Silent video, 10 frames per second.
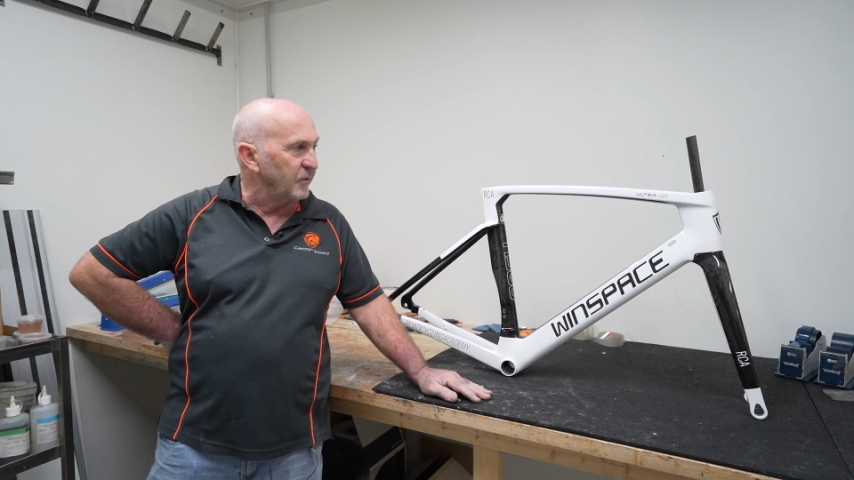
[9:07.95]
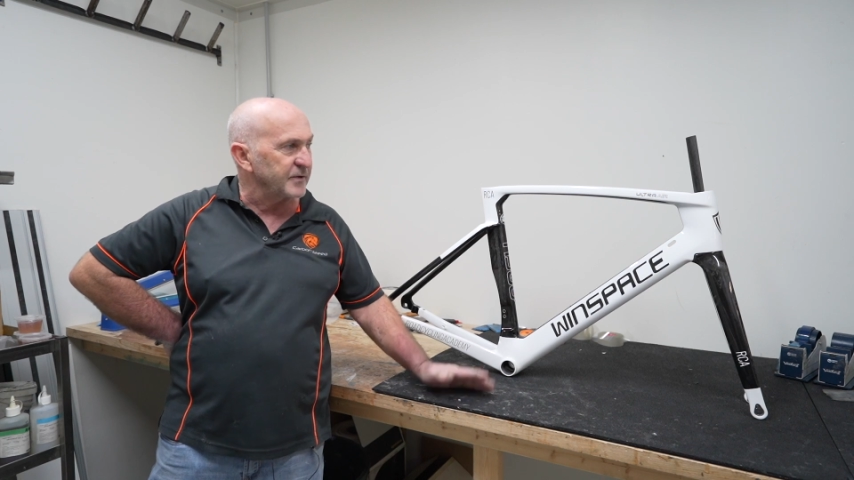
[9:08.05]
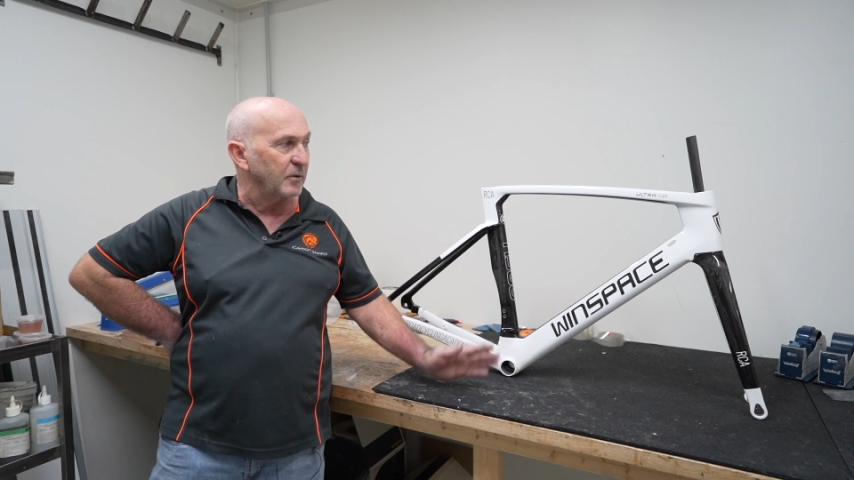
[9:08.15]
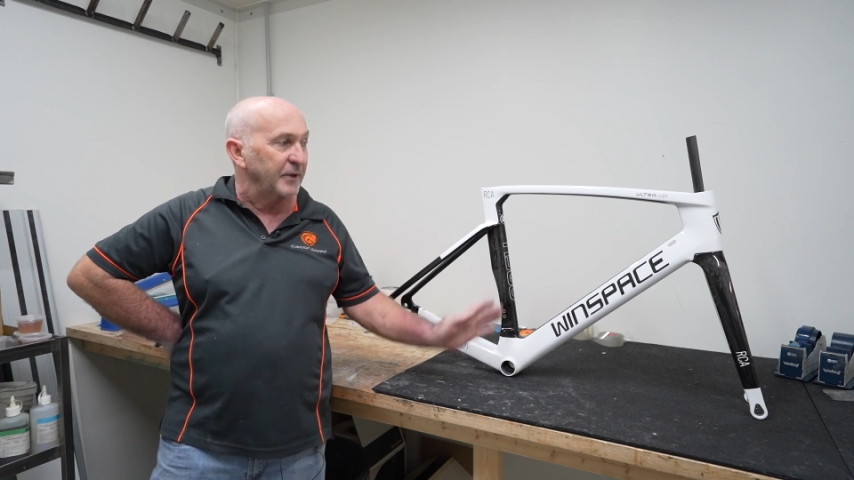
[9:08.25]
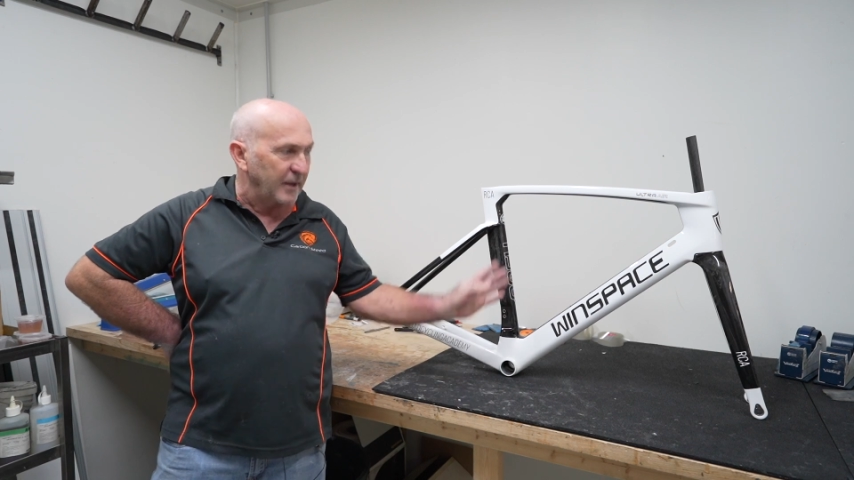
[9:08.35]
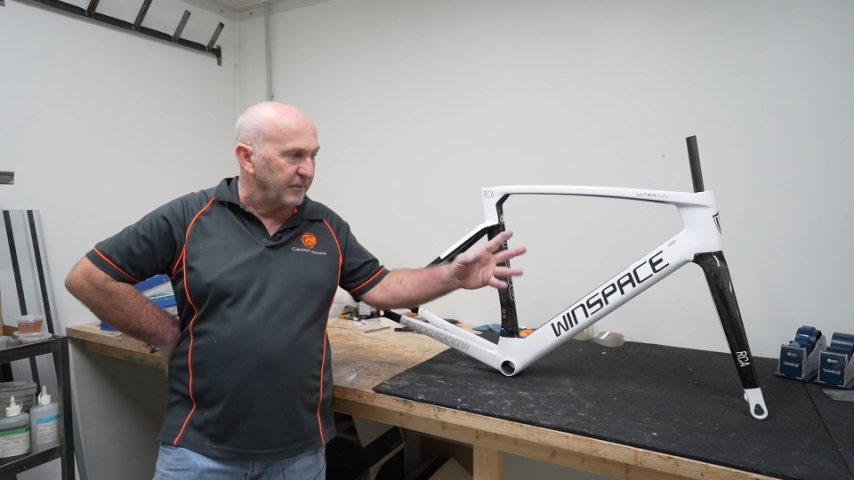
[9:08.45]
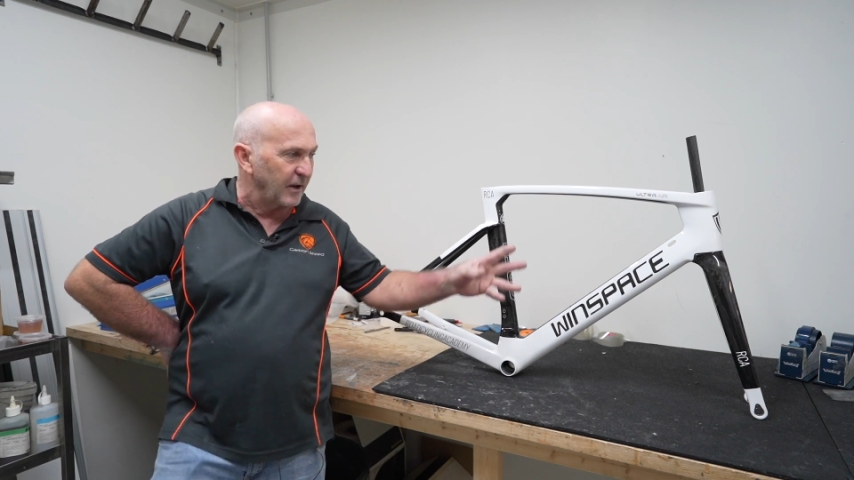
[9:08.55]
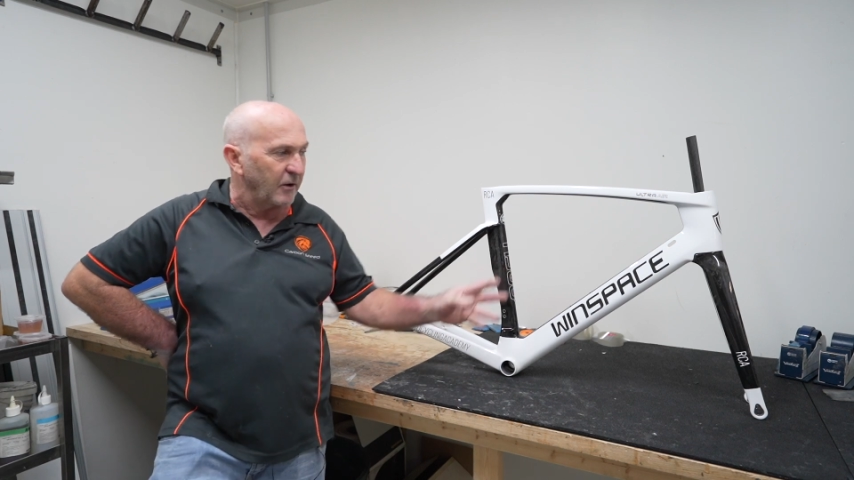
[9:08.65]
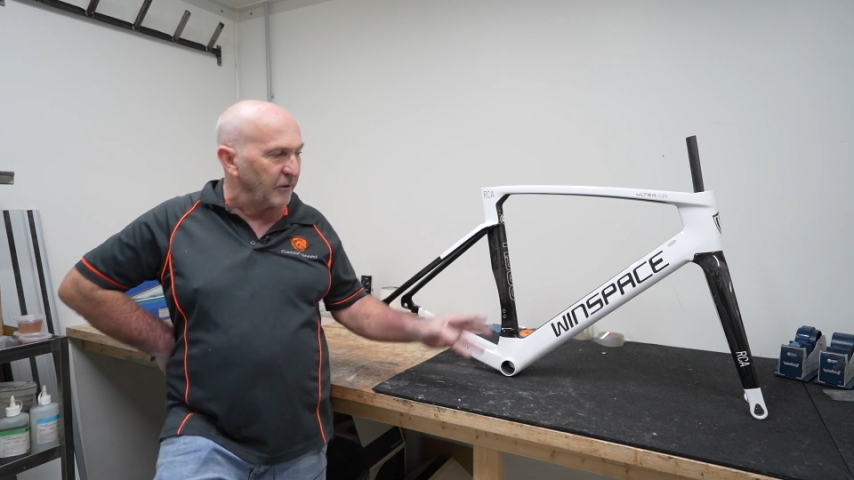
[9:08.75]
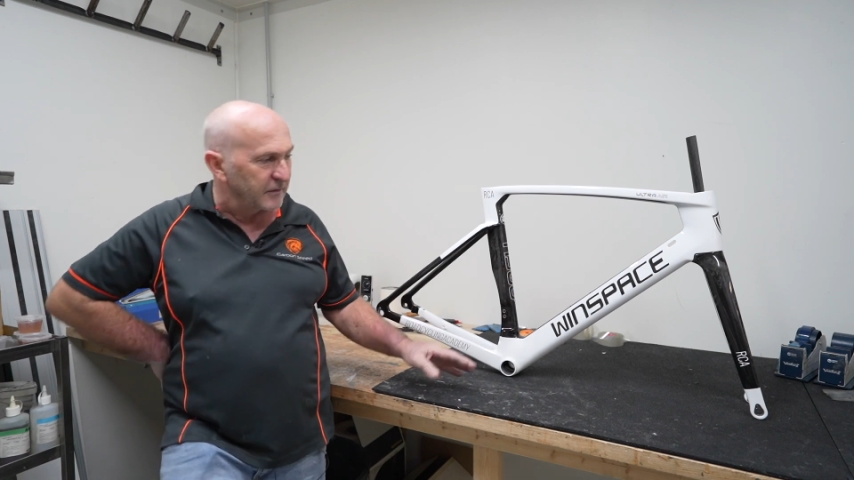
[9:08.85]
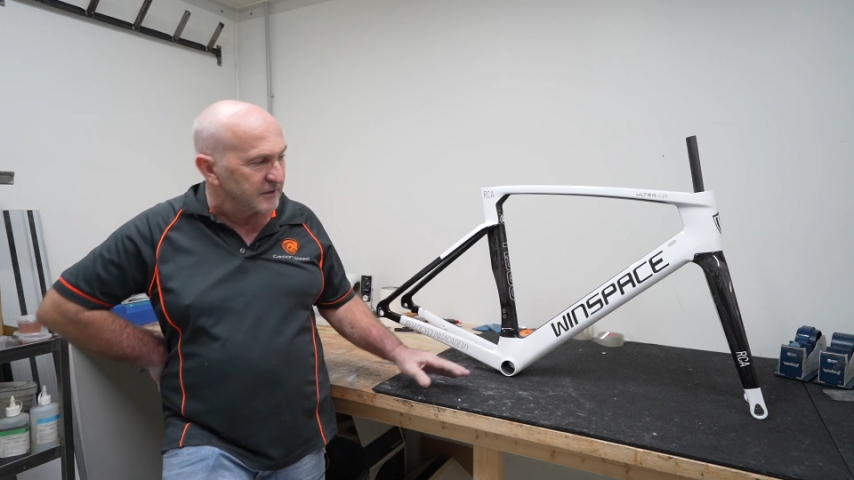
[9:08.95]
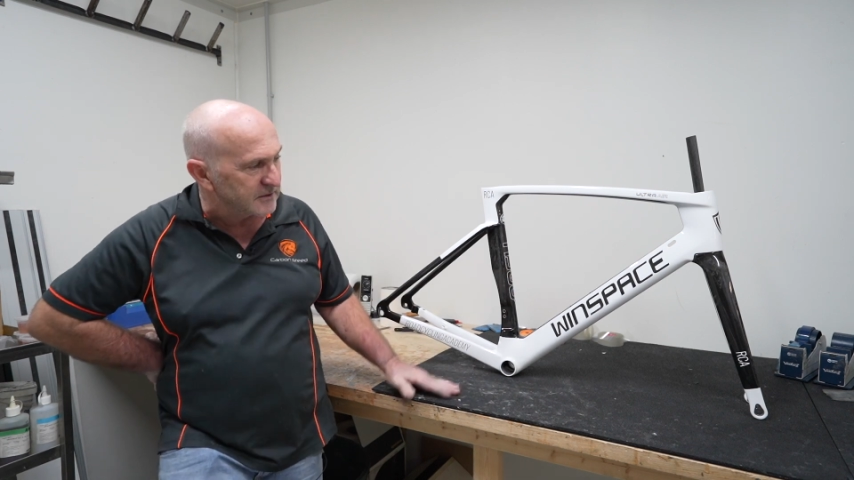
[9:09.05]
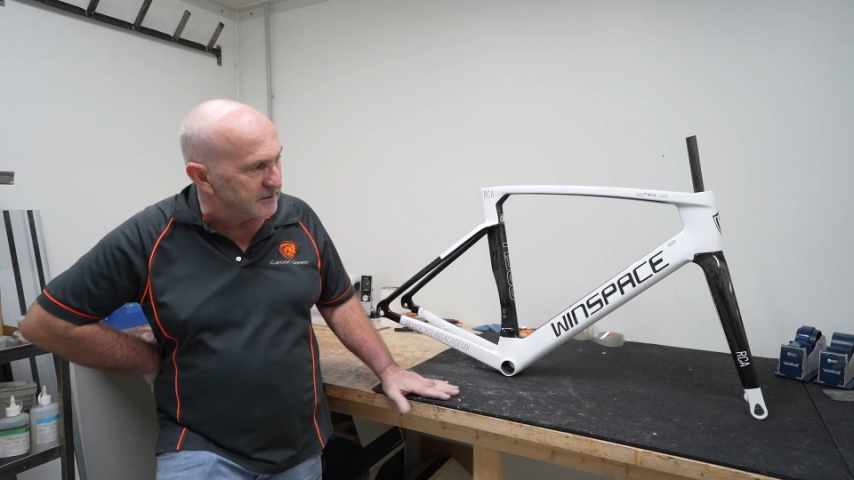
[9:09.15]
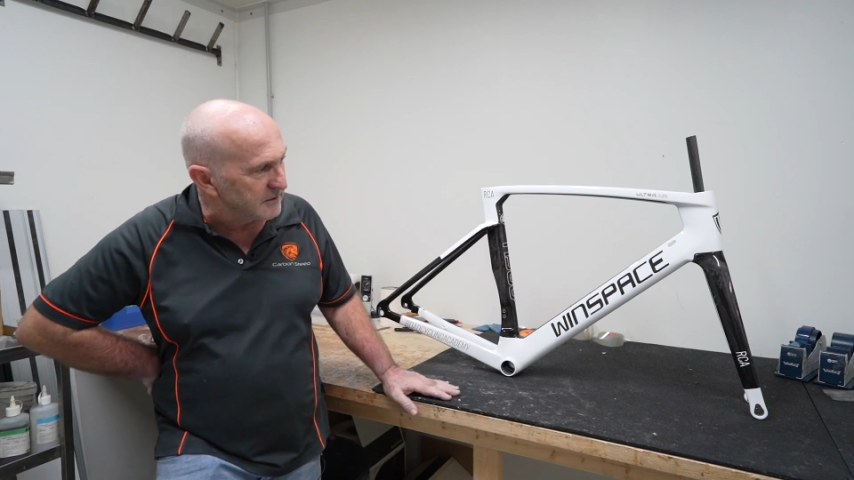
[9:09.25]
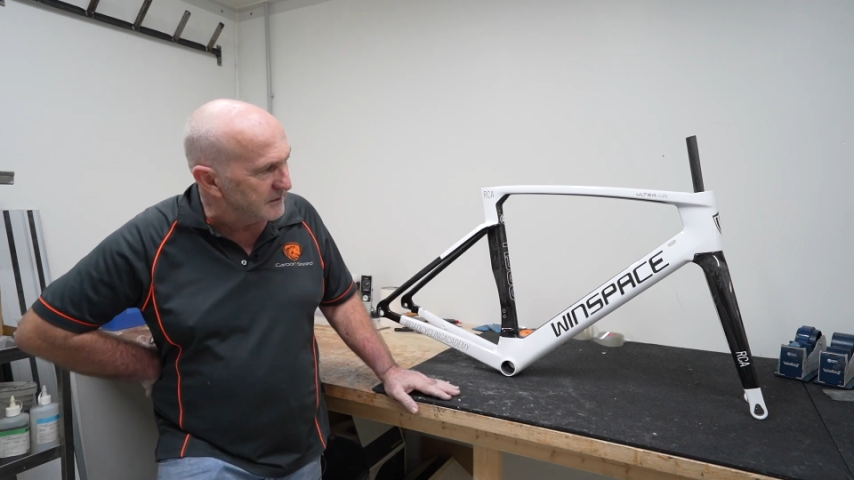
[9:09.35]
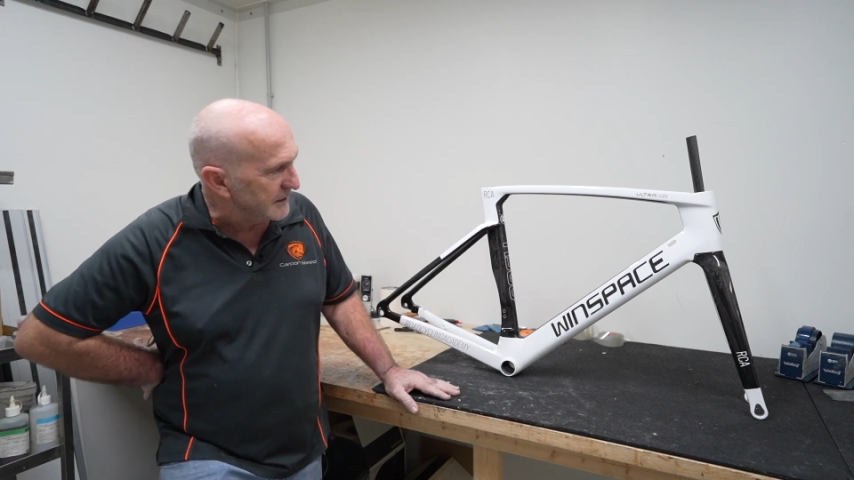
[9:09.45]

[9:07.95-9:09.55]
So we kept going on this and